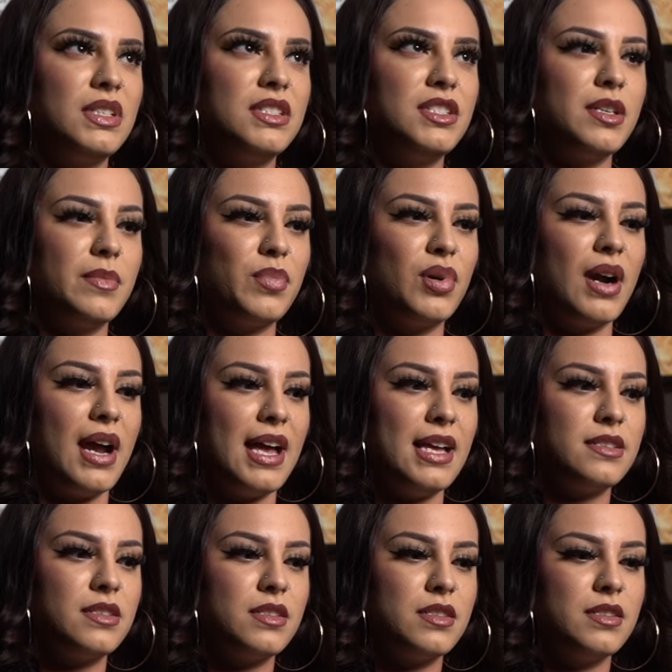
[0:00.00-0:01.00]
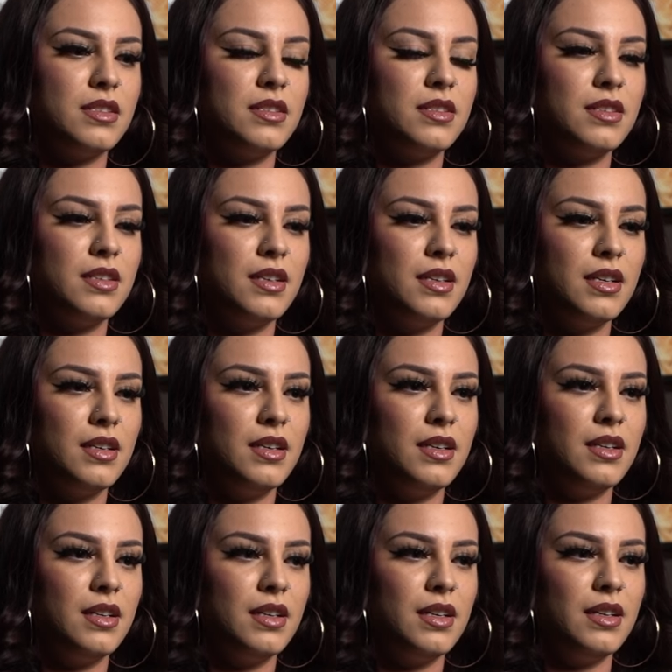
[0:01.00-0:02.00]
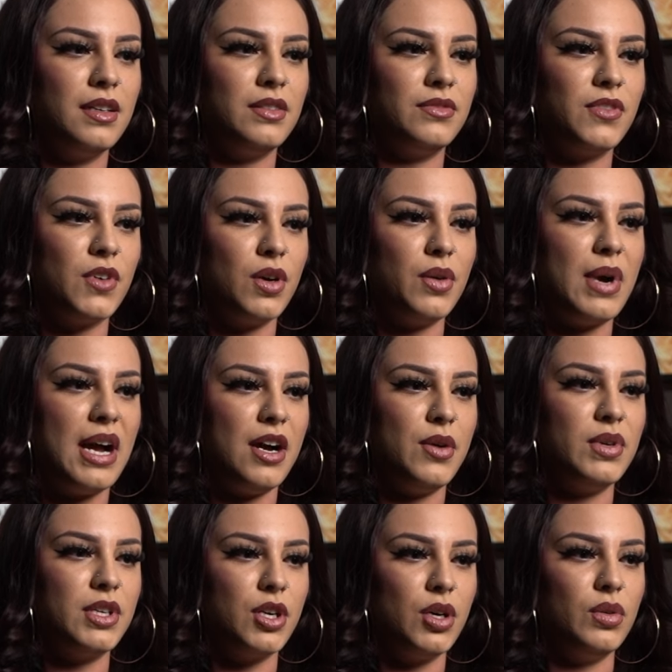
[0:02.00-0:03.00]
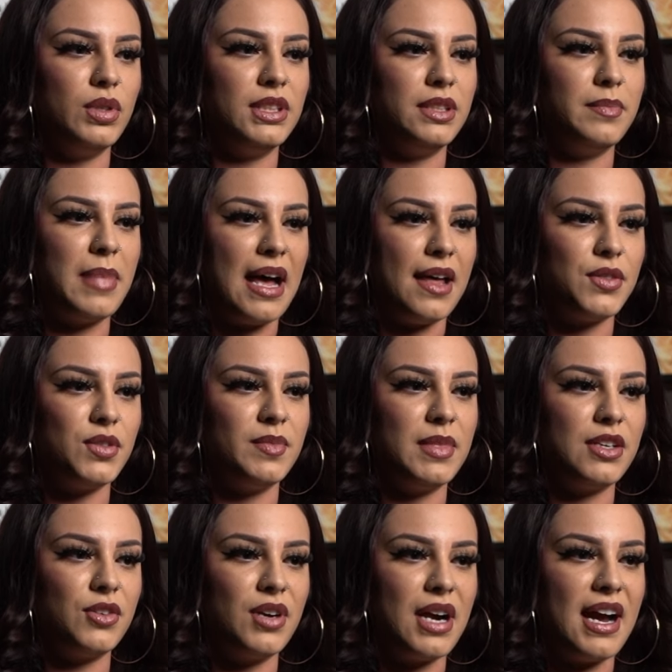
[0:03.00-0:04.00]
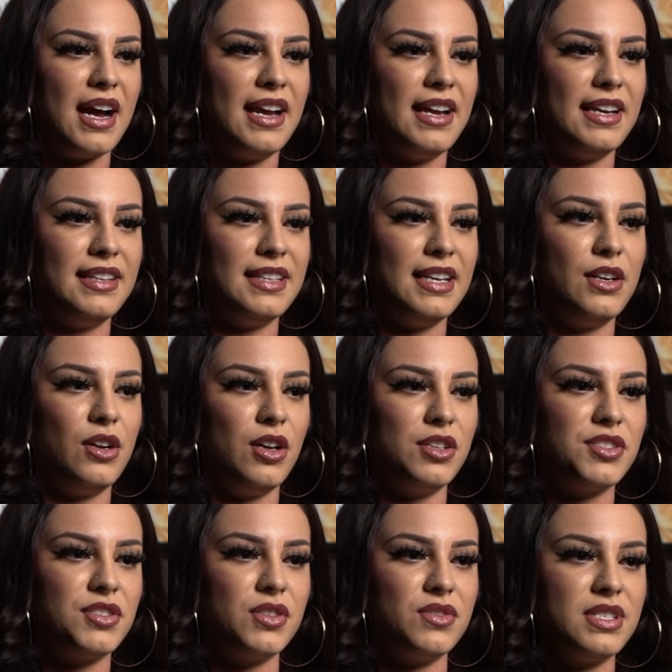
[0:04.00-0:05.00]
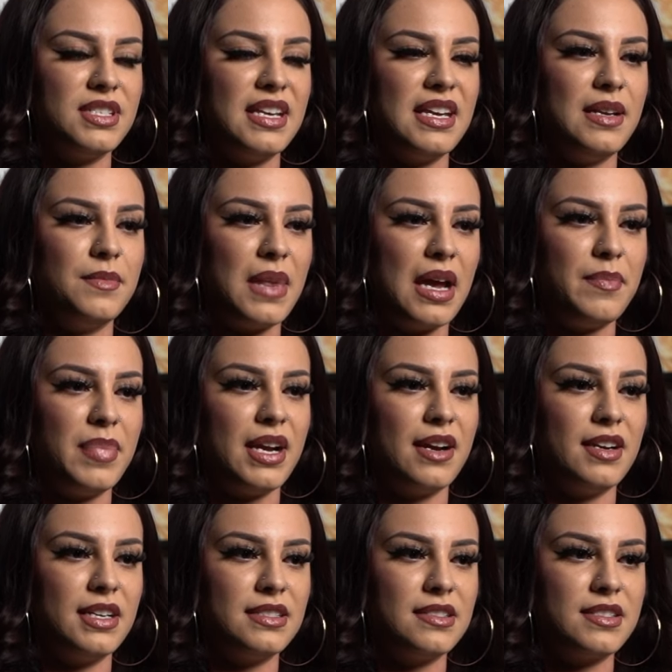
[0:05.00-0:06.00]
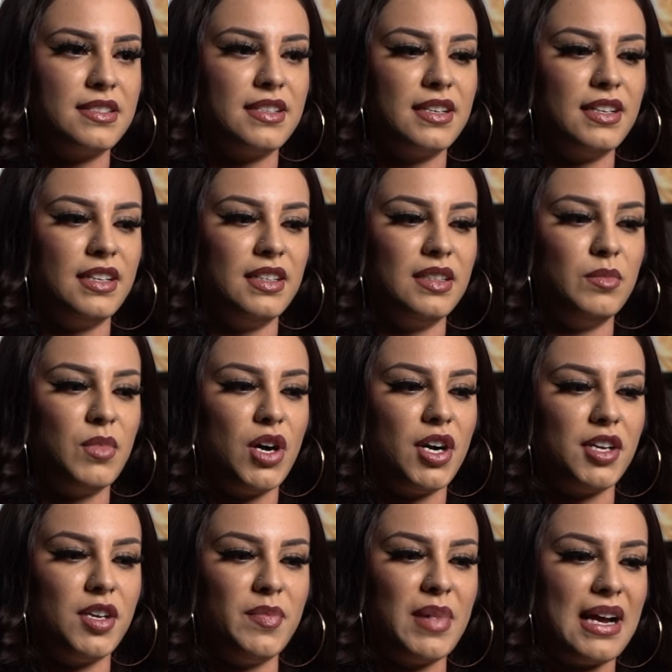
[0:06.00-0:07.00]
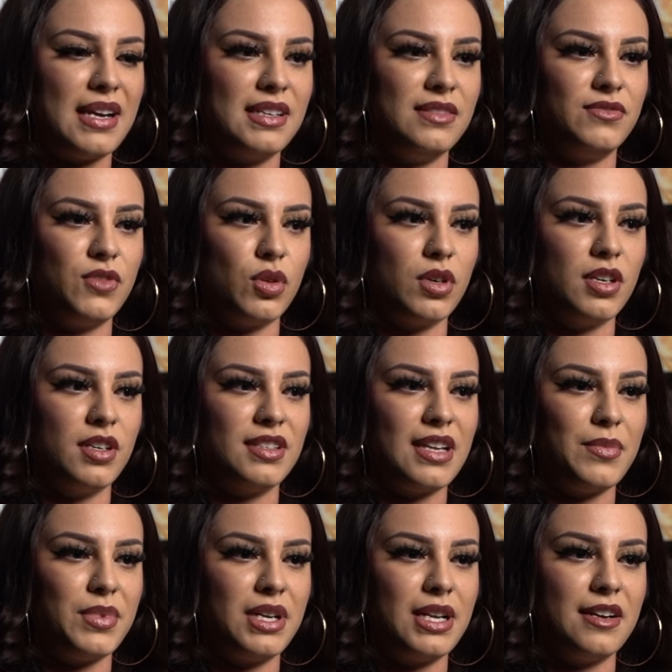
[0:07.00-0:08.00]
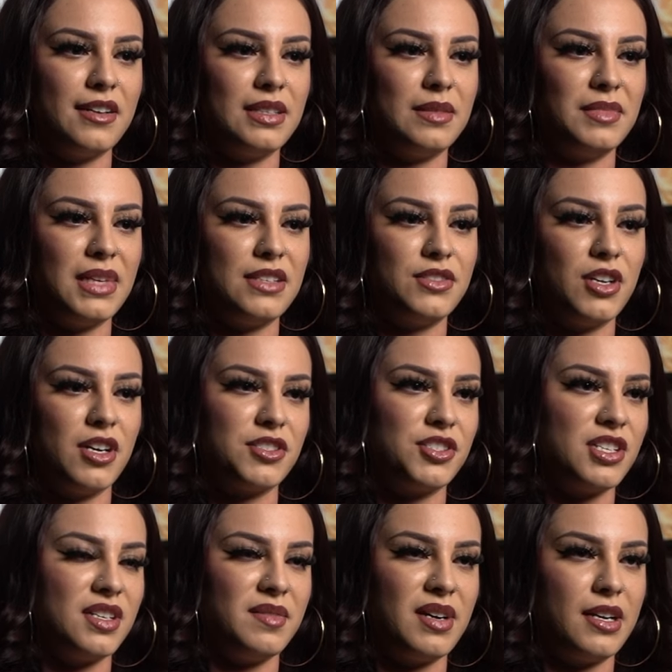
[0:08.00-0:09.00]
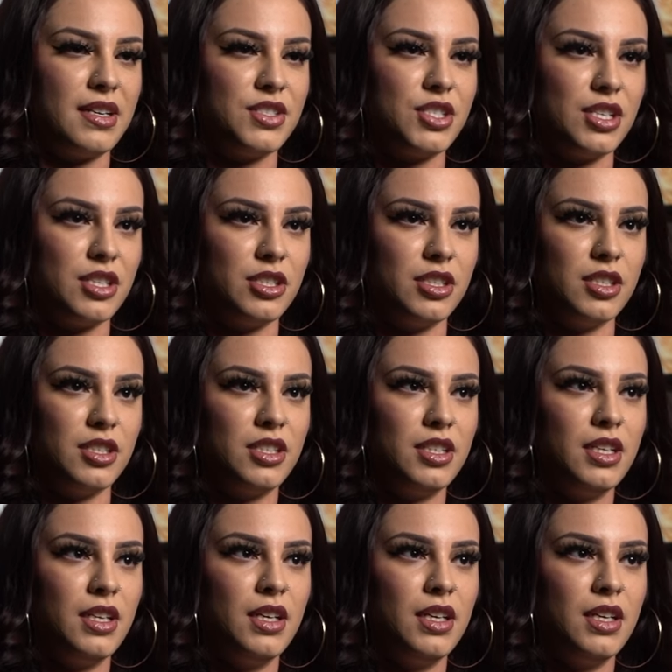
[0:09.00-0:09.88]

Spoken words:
depressed. For a while, I would go in the bathroom and cry. And then also seeing my parents argue back and forth, I would hear them like talk shit about each other